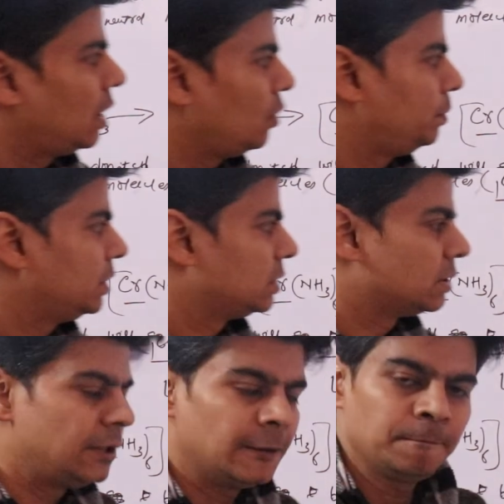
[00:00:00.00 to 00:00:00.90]
I hope this is
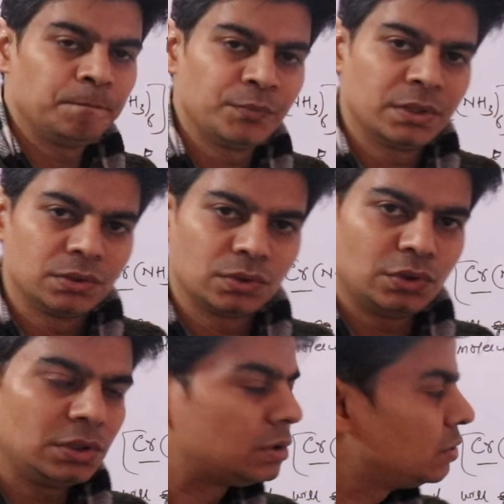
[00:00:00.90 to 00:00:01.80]
clear. So you
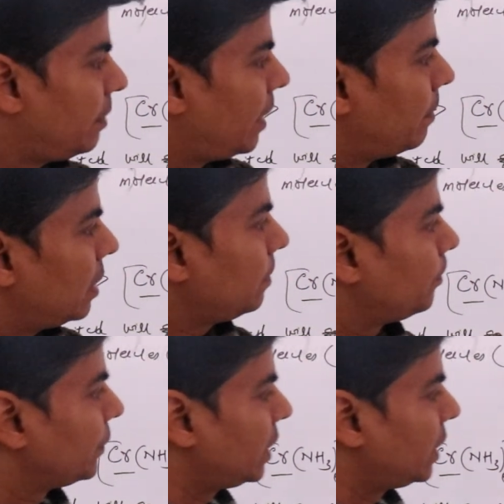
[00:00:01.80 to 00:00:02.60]
need to remember